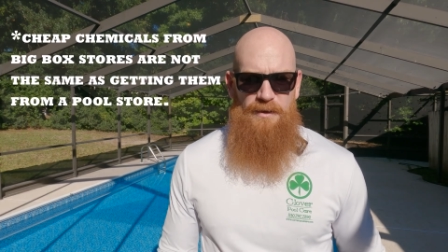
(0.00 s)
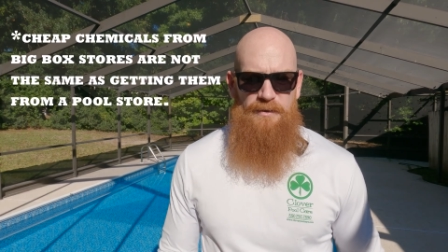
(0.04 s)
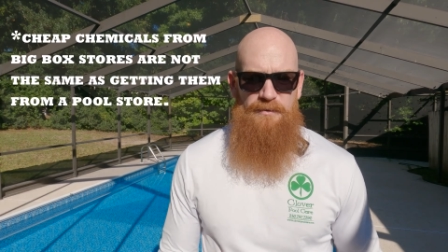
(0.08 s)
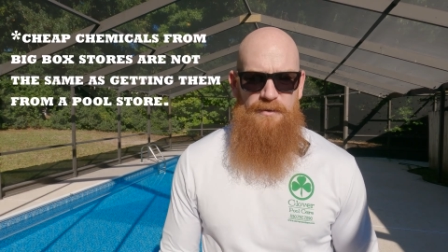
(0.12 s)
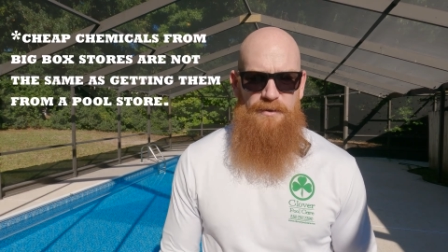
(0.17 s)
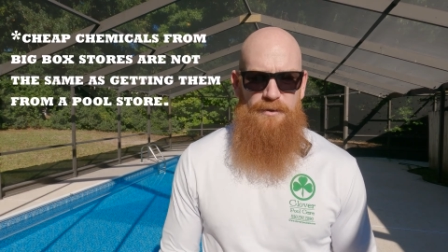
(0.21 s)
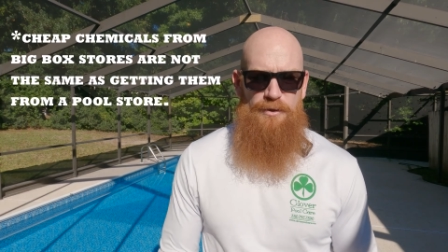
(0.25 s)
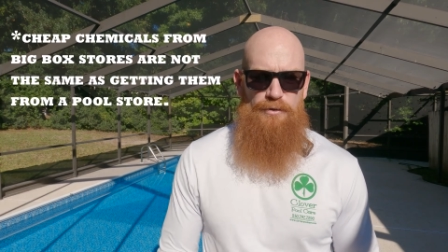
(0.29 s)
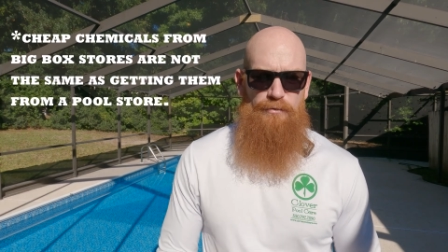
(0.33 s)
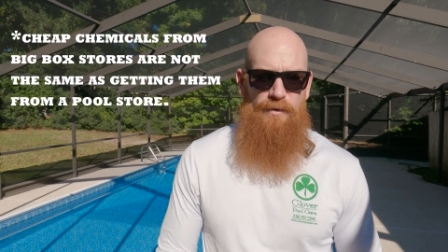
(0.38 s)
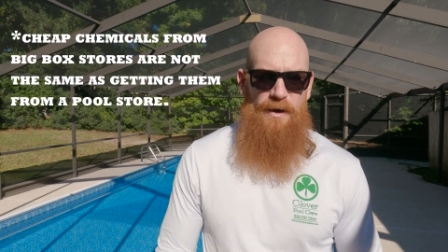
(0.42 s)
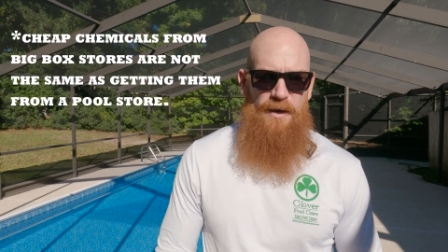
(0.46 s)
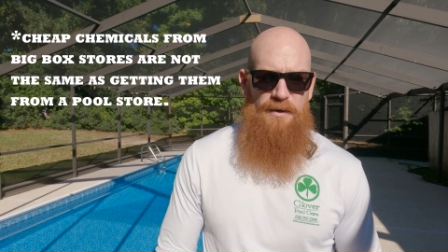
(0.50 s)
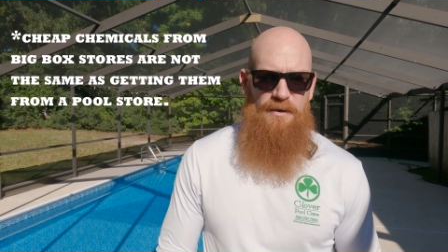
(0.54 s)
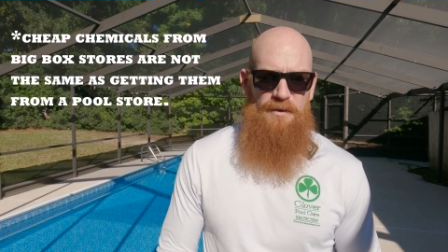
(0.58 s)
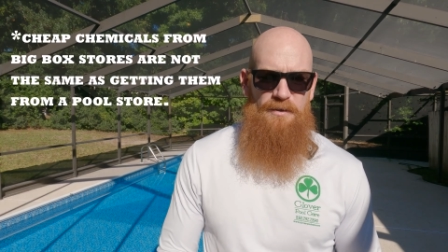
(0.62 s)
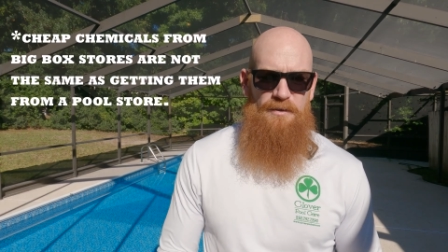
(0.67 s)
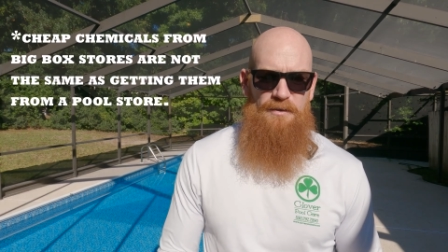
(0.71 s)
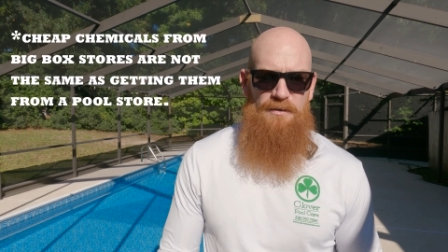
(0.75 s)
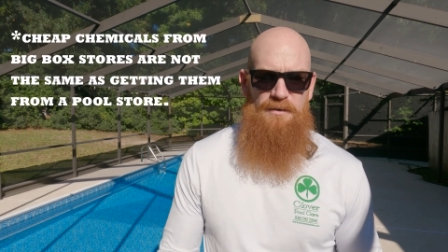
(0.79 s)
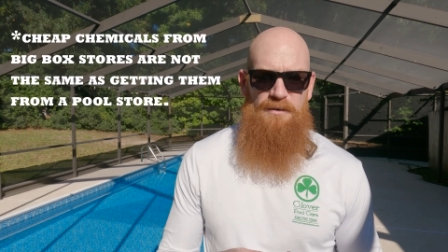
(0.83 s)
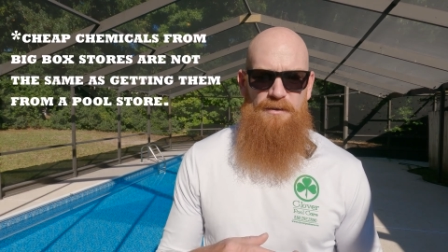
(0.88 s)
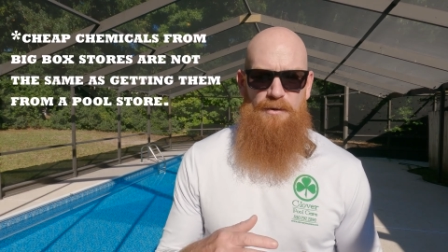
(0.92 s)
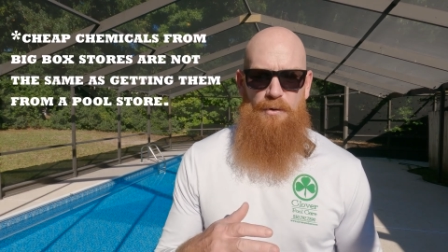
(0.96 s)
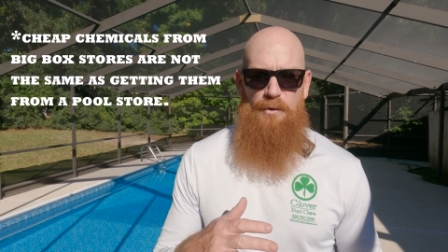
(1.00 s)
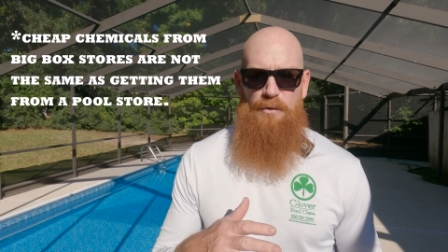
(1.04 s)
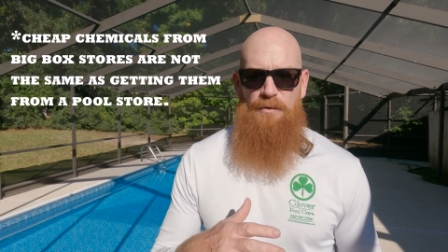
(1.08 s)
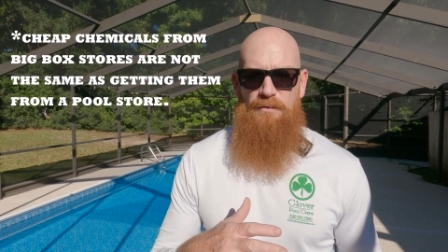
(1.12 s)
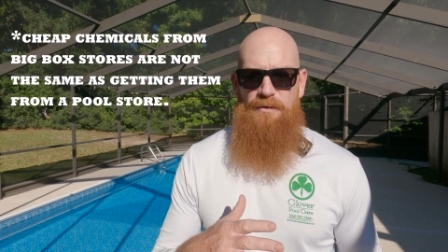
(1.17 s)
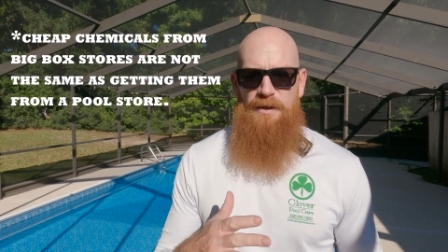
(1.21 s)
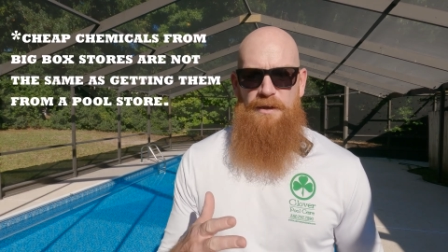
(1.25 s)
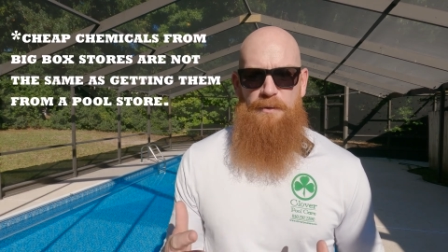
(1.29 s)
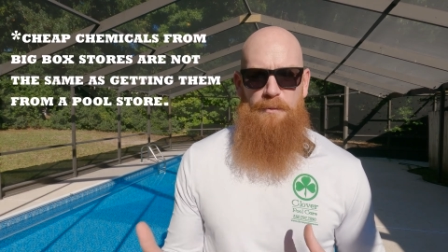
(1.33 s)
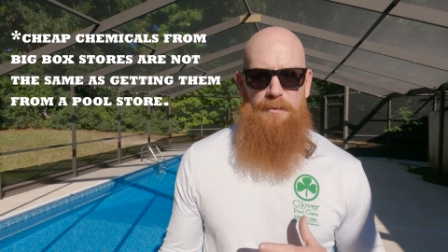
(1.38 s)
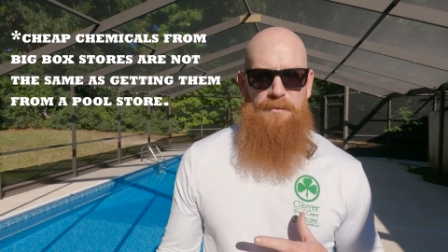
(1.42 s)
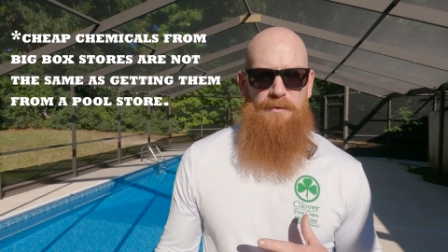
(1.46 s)
then granular or
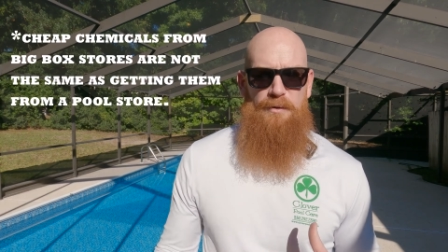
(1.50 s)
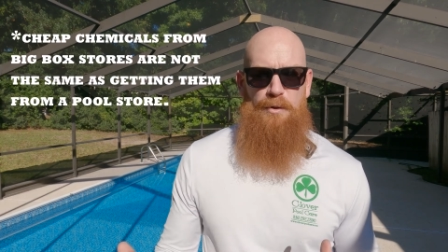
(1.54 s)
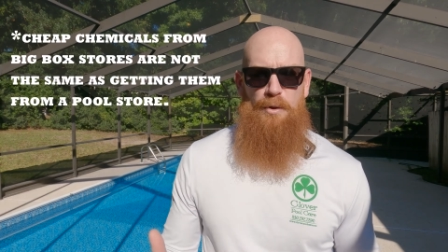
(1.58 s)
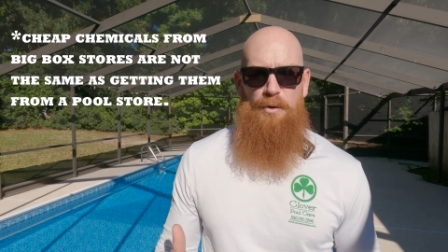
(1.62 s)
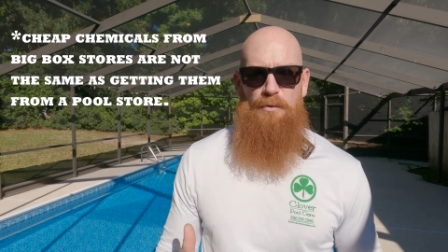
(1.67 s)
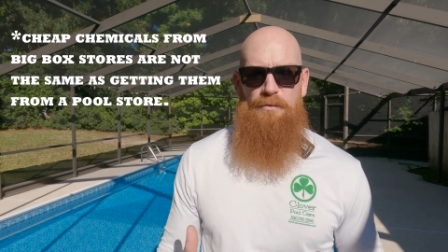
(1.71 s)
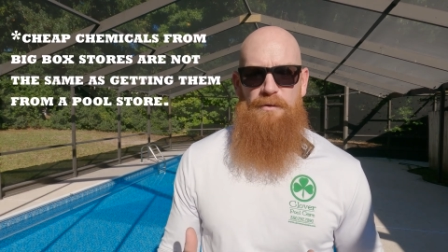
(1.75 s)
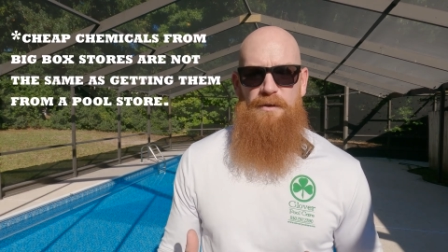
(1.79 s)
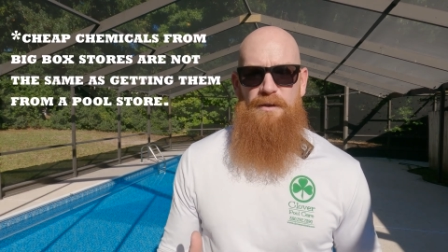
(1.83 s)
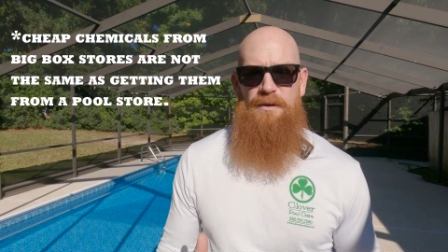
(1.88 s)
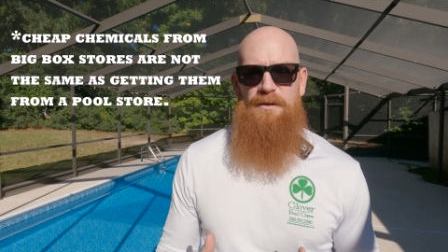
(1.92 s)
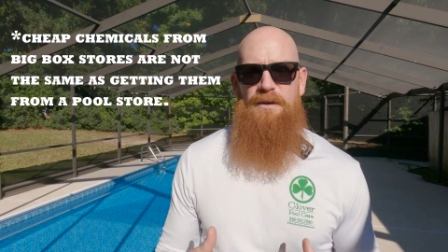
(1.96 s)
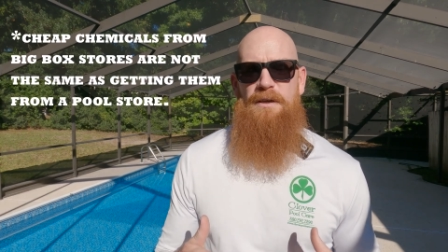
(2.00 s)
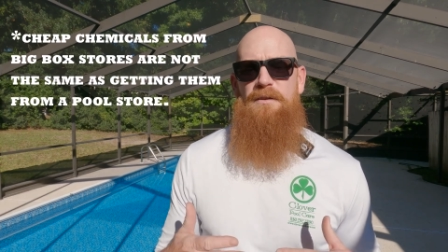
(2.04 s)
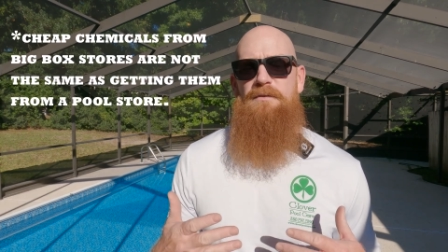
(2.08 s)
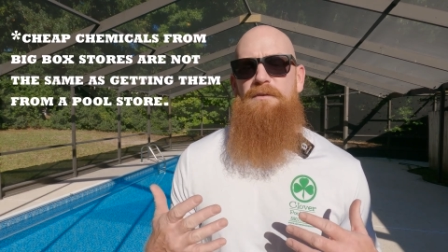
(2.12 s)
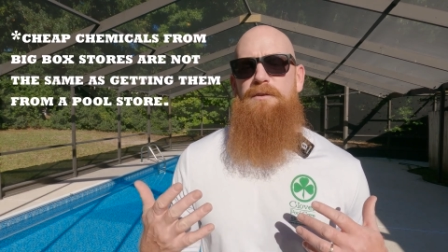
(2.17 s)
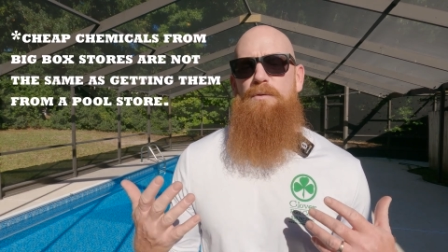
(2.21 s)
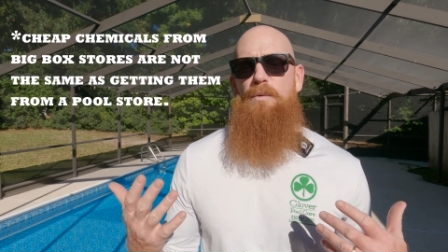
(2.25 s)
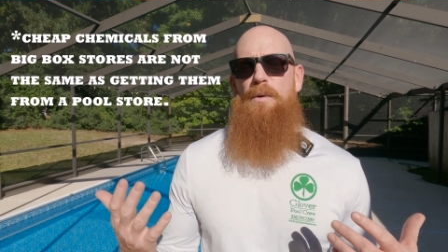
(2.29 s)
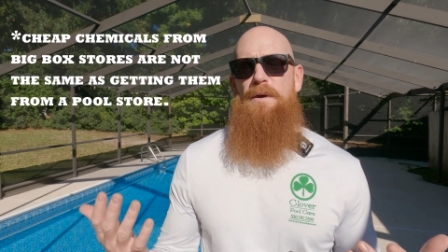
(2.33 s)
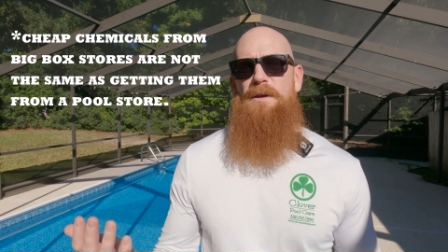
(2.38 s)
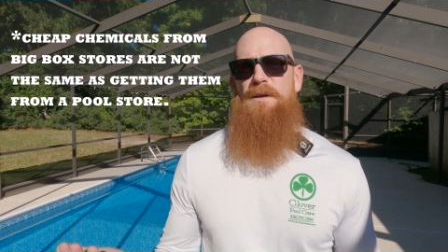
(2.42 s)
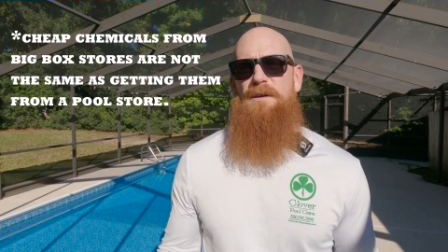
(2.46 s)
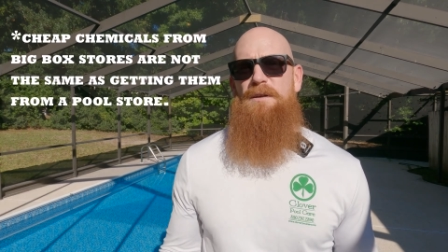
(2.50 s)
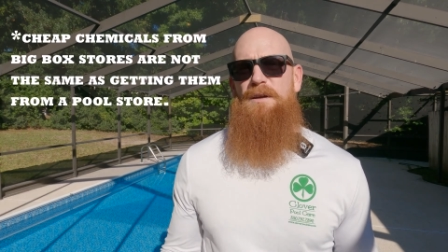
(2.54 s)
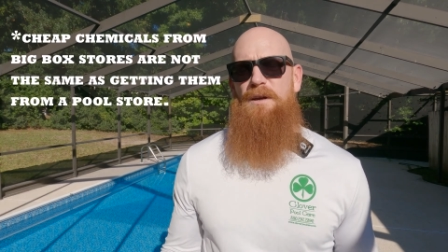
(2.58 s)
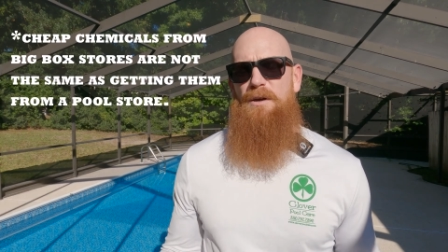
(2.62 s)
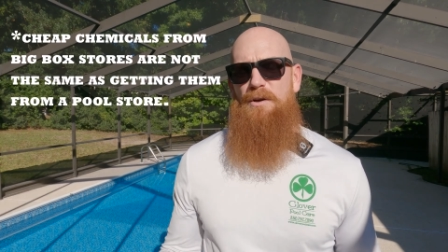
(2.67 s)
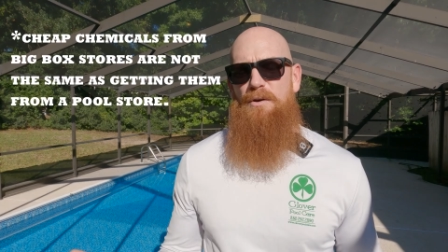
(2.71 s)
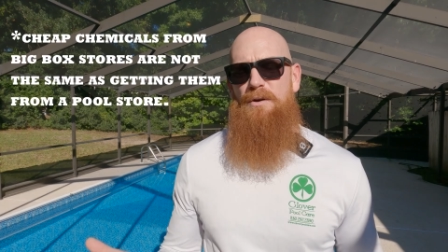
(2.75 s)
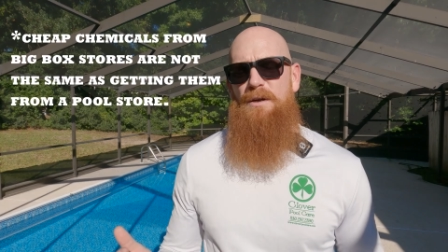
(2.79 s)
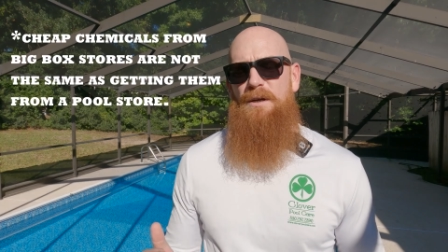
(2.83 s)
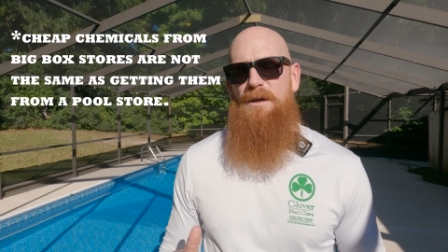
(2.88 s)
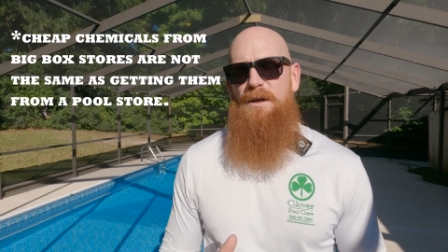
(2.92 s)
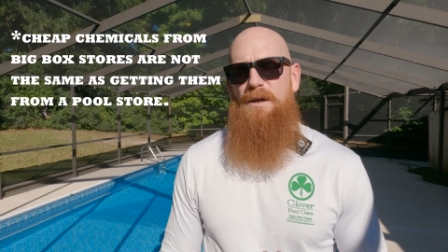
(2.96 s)
liquid chlorine is the way to
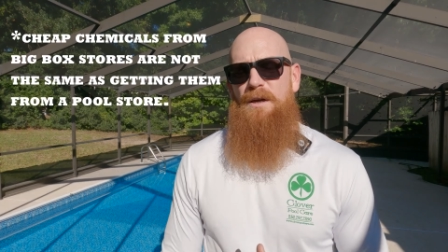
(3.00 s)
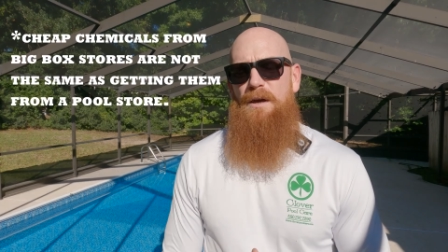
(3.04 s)
go.